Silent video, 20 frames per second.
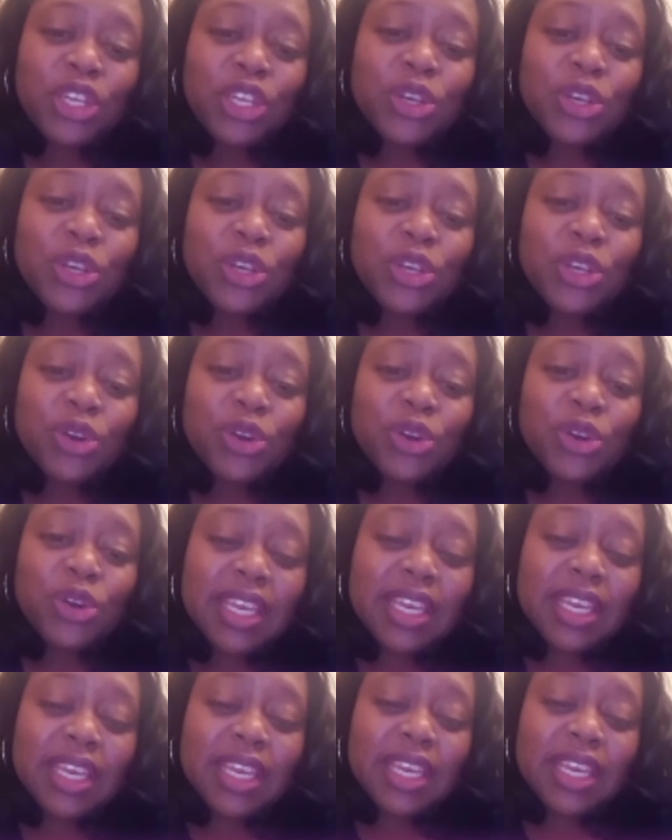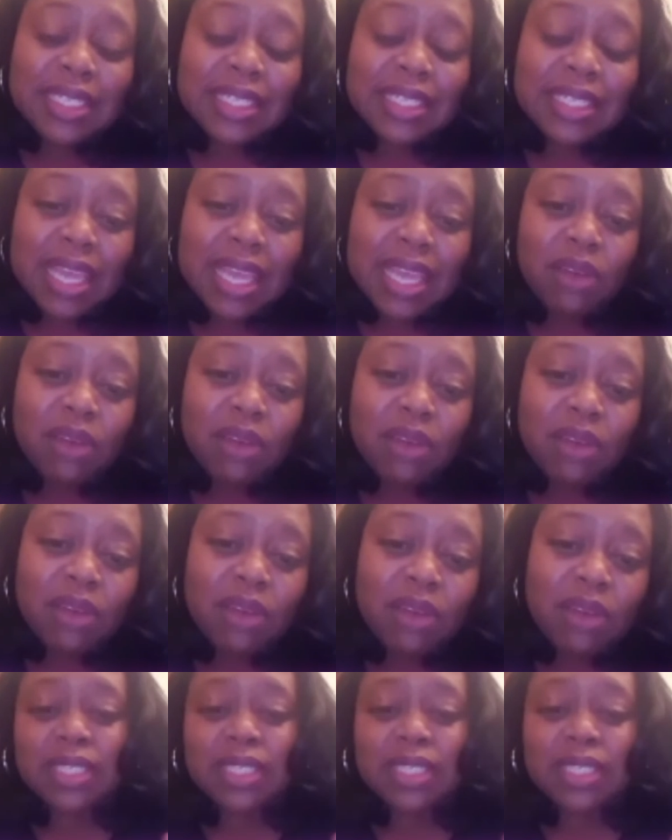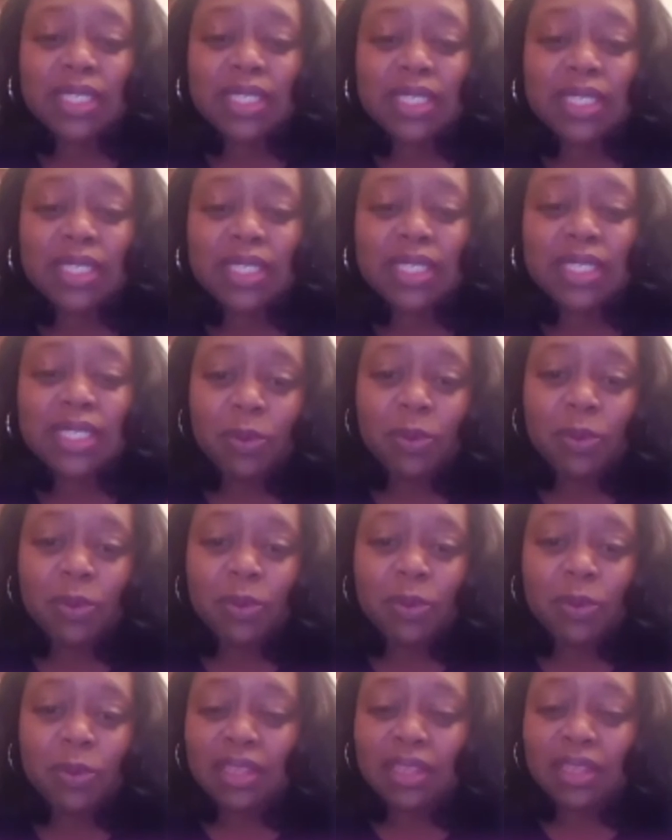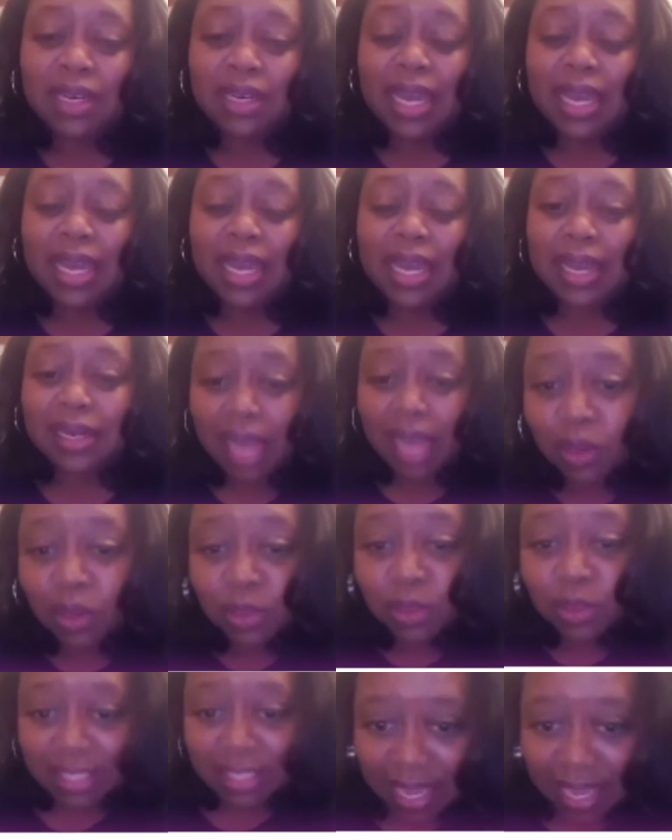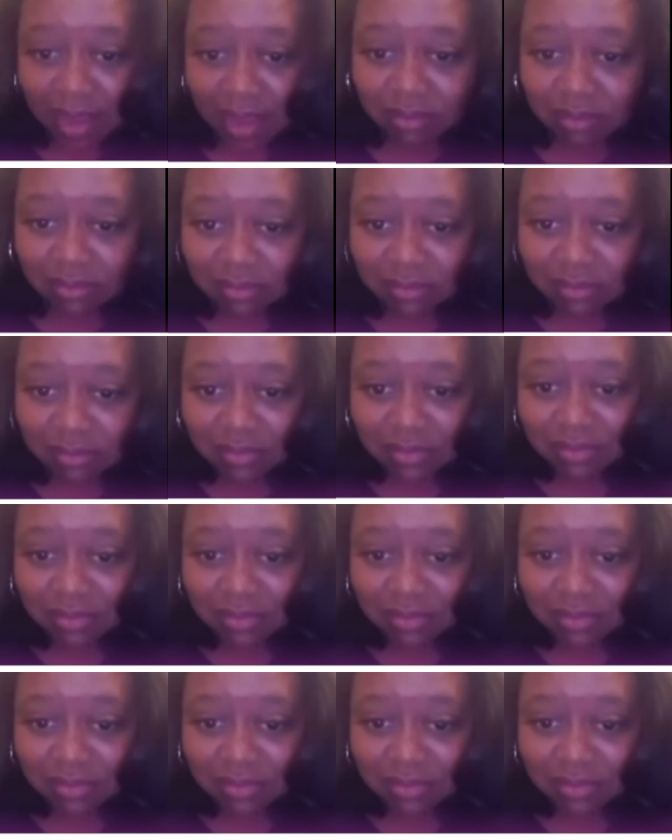you're going to get the discount that I was giving people on the $99 discount.